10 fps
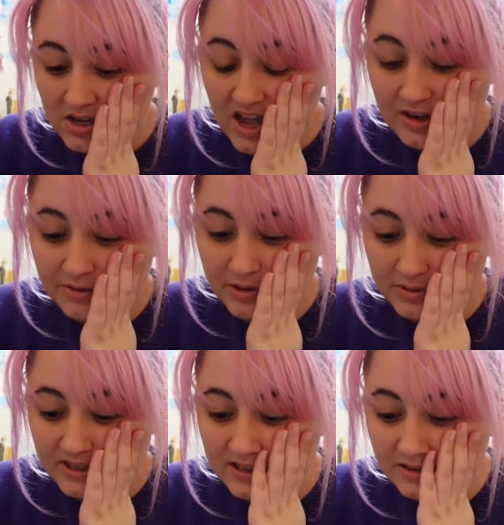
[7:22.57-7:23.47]
I don't know,
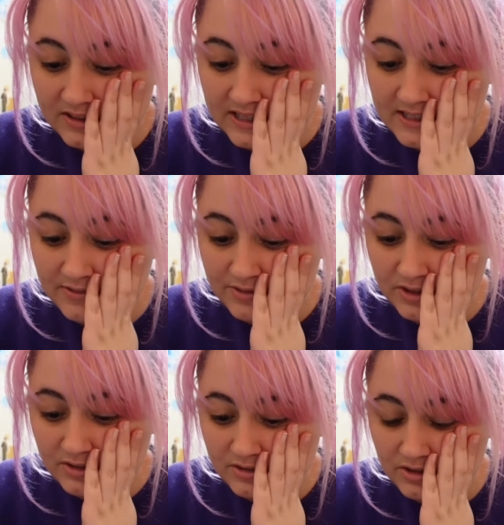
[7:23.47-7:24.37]
the guilt that he
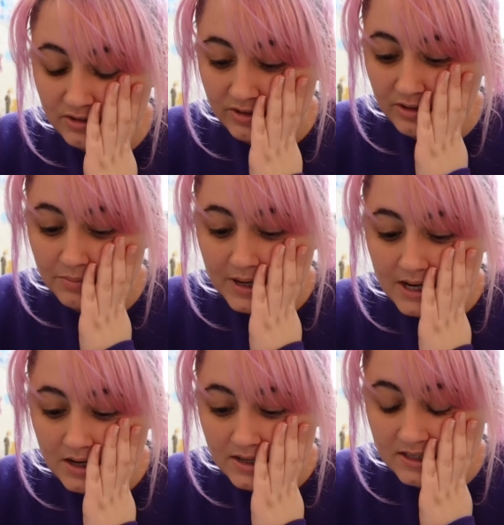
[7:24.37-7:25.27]
feels over
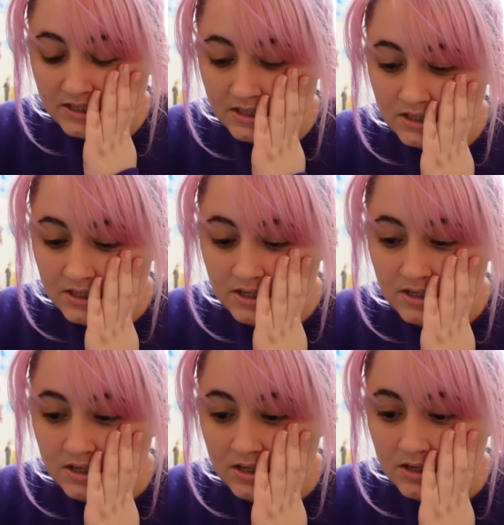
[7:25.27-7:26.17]
Ma
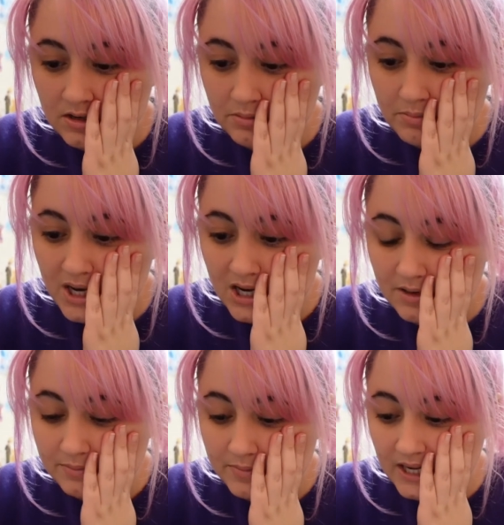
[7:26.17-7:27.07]
her
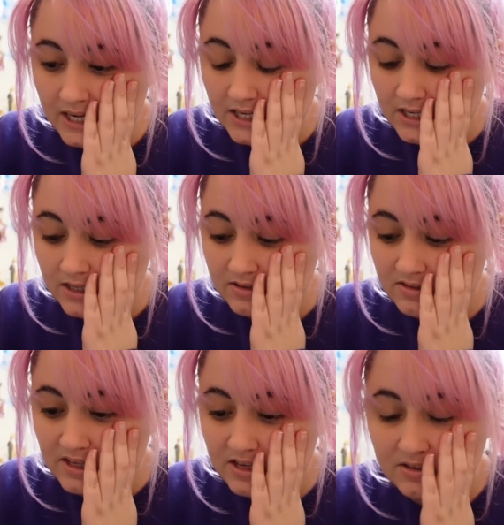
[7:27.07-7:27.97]
mom and
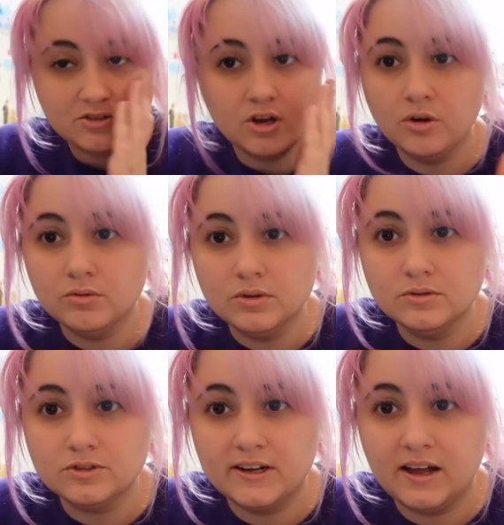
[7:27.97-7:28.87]
then
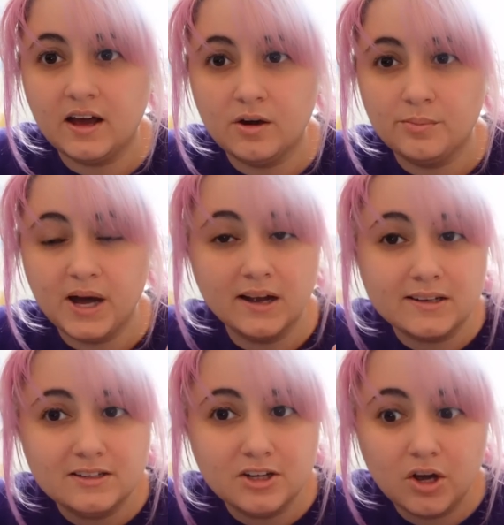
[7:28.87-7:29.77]
Toru trying to help
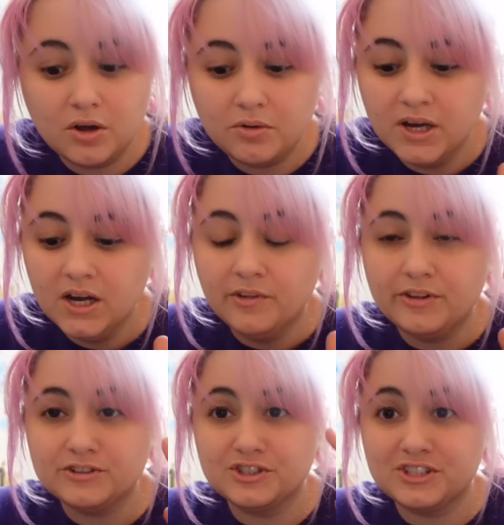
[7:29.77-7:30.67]
Akito.
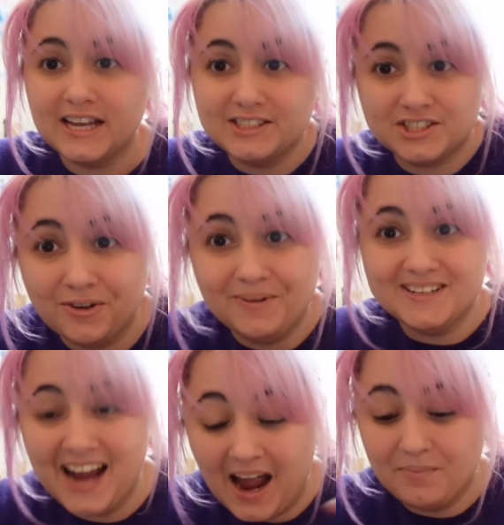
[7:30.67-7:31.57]
There's just like so
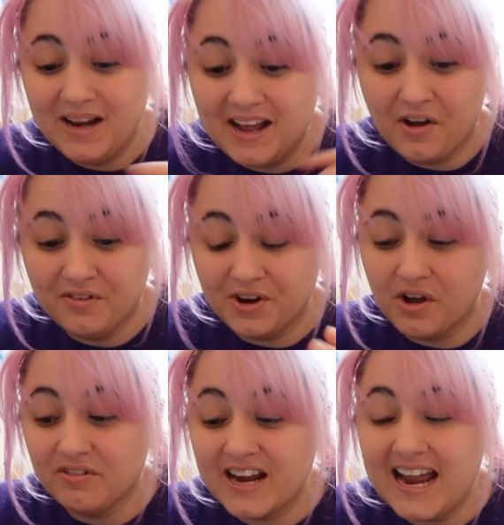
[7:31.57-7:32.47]
much happening over and
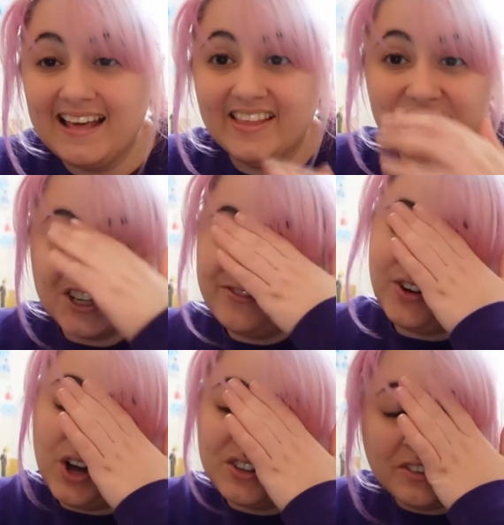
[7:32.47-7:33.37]
over again and then she
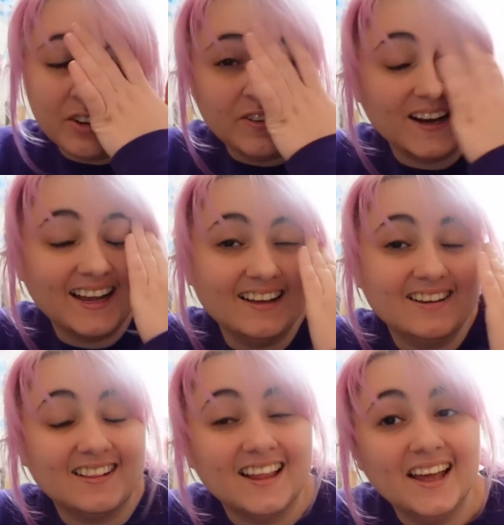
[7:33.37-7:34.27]
falls off a fucking
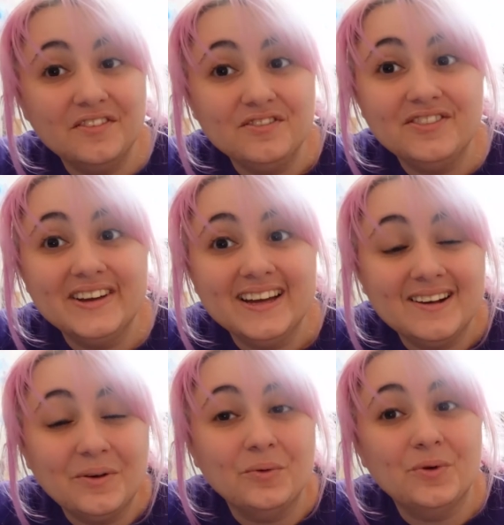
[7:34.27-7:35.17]
cliff?
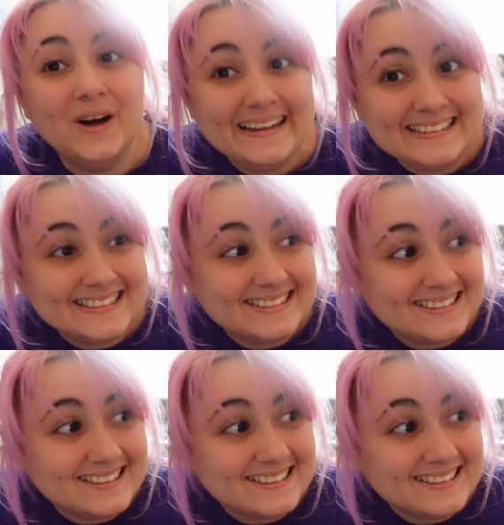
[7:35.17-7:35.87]
What?